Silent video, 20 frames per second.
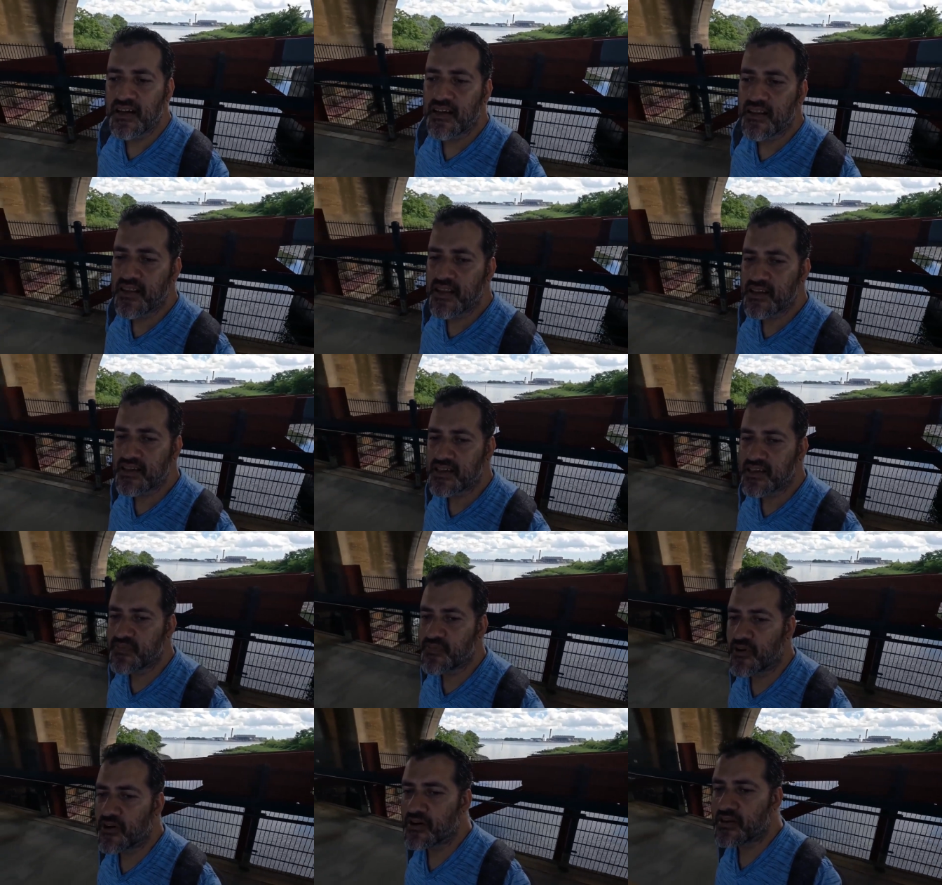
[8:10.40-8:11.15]
And this
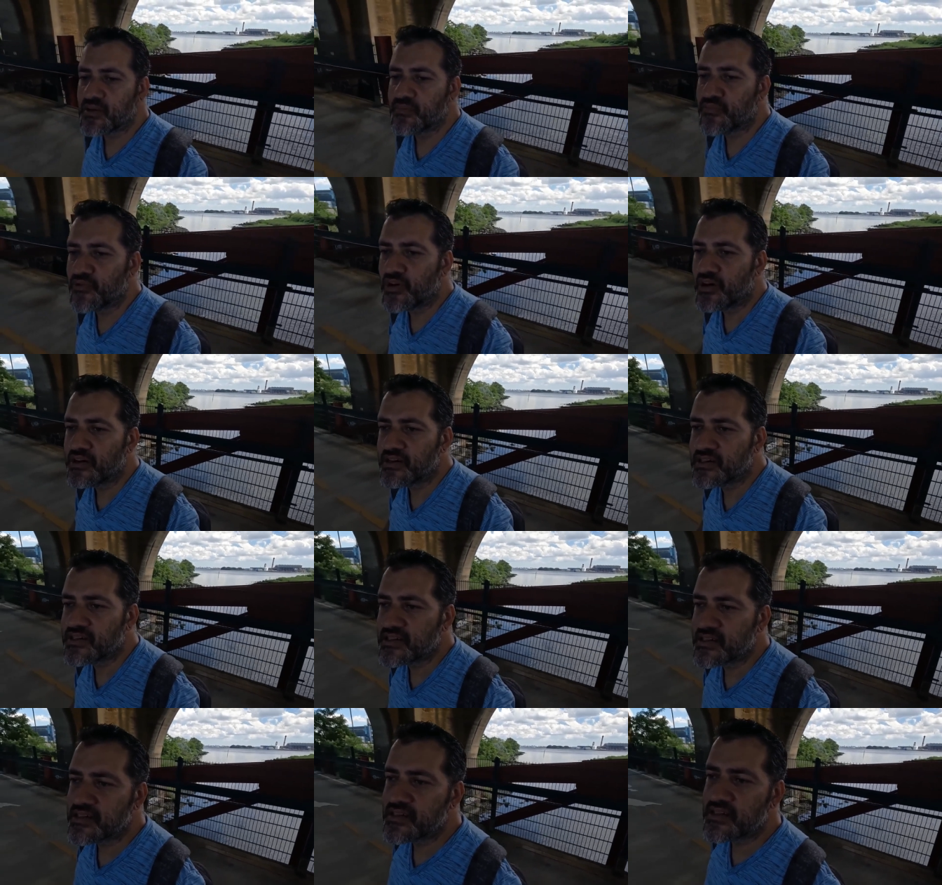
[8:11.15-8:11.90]
is part of the
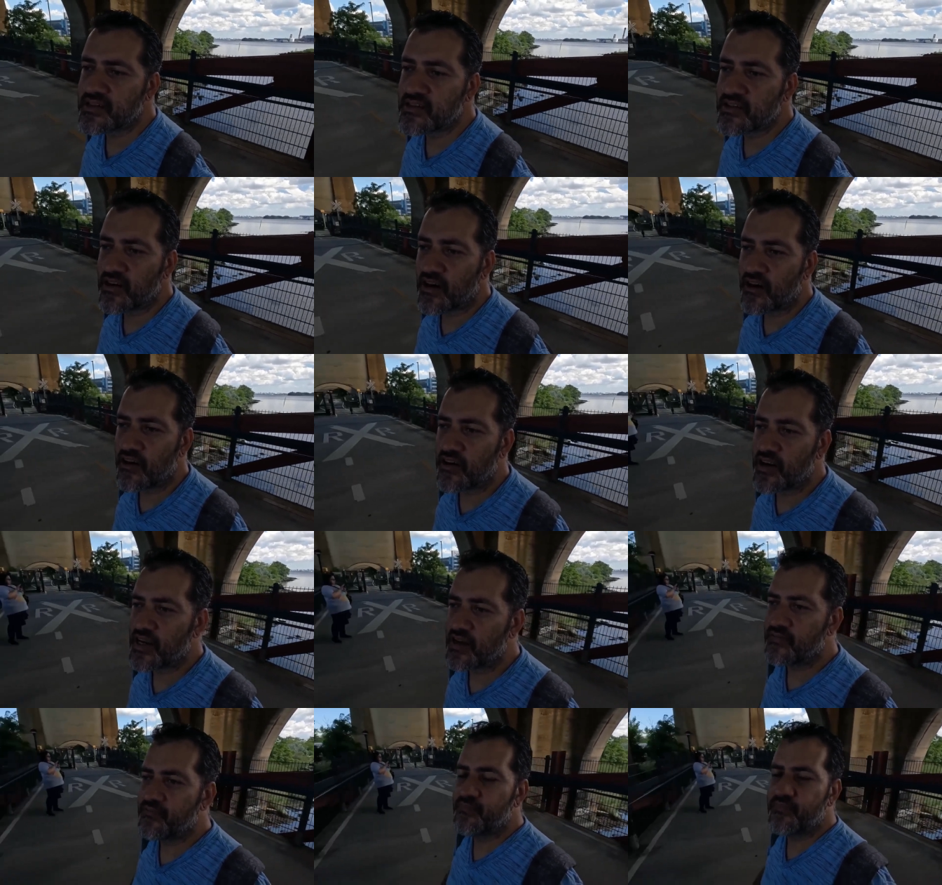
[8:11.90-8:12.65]
Bronx. This is the R
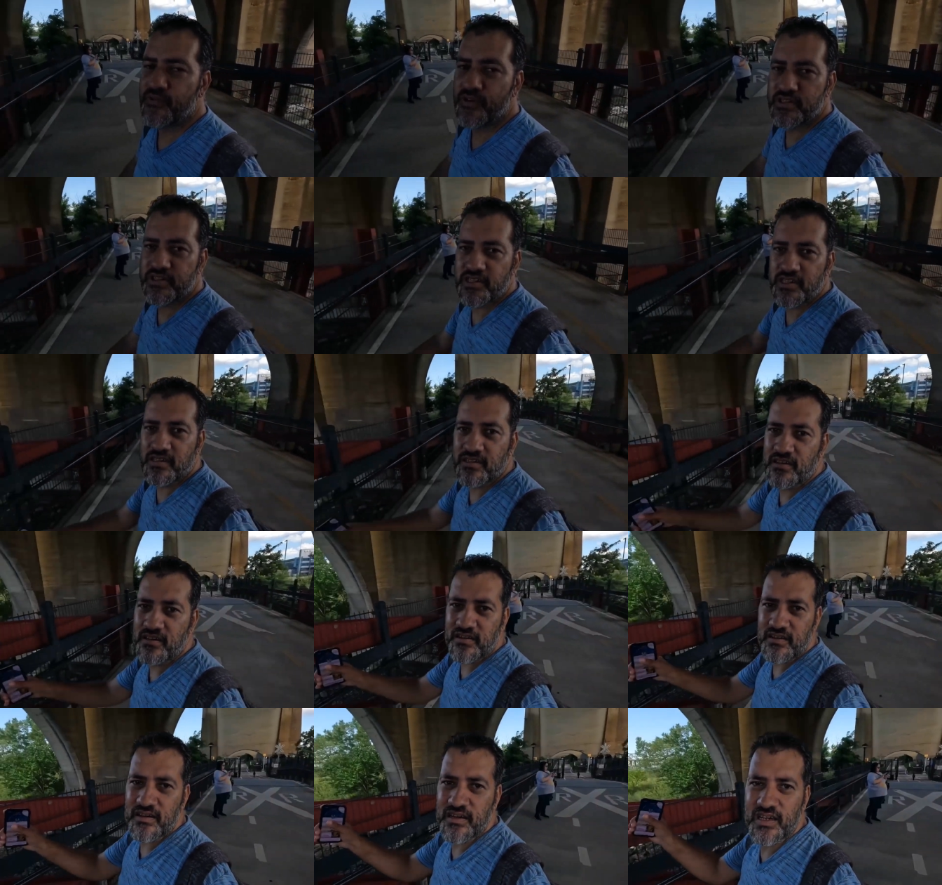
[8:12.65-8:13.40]
F bridge,
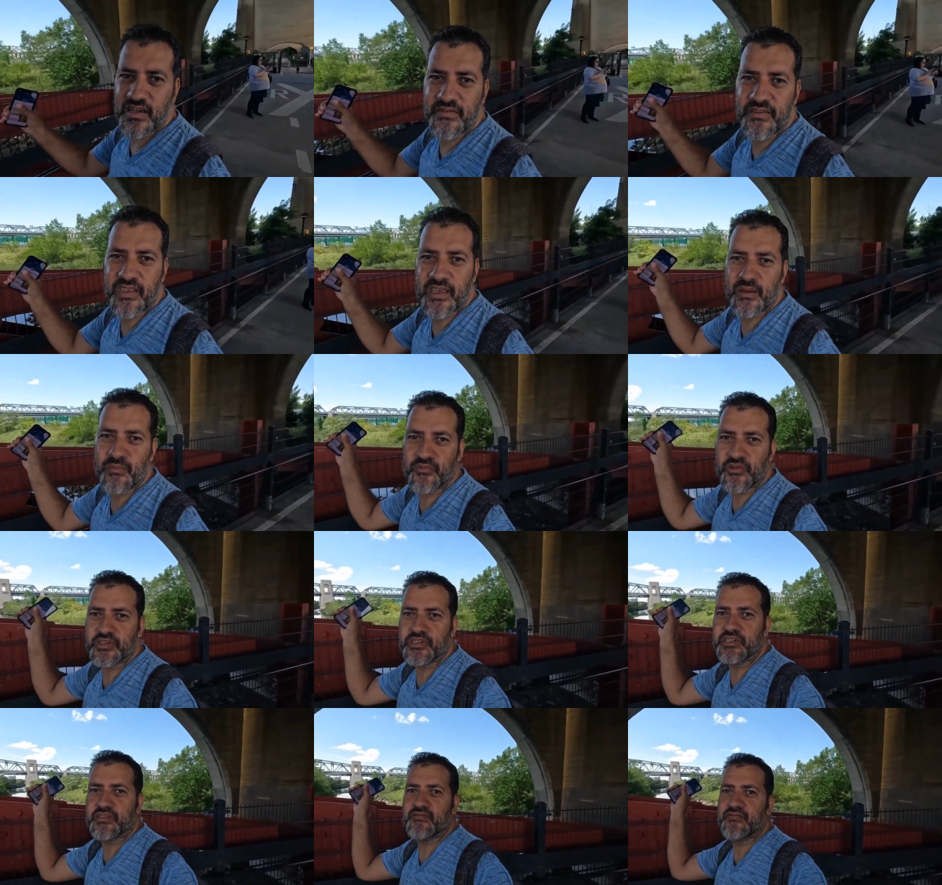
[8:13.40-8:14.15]
R F K
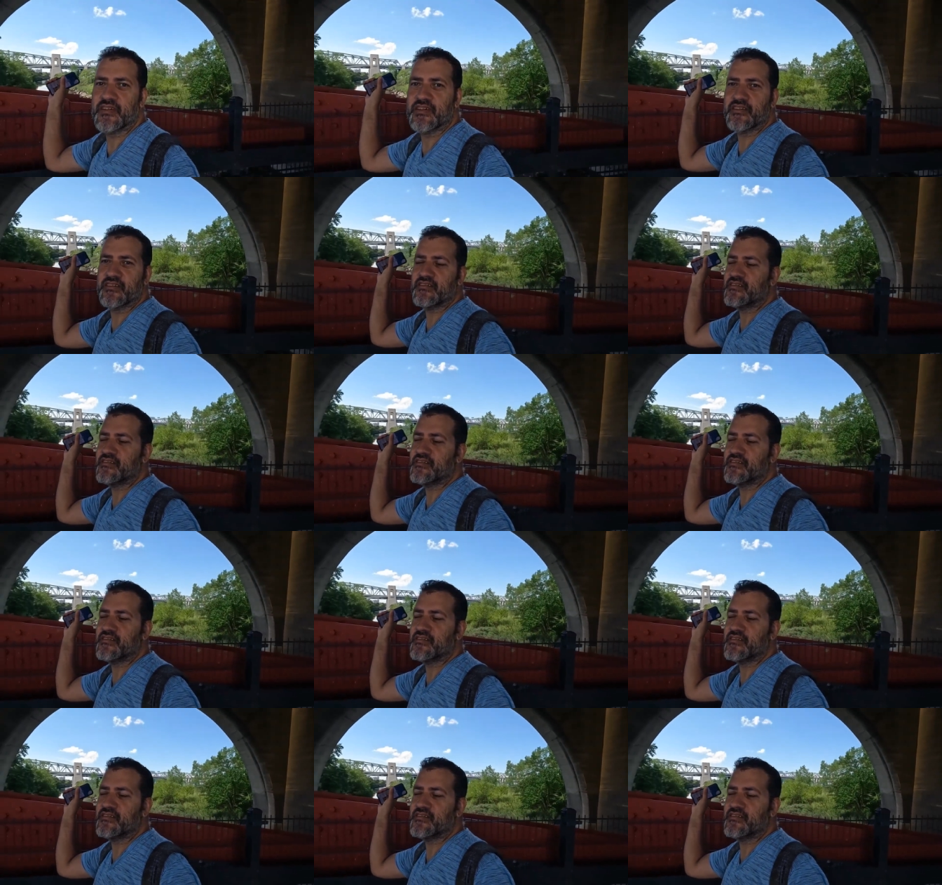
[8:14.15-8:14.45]
bridge right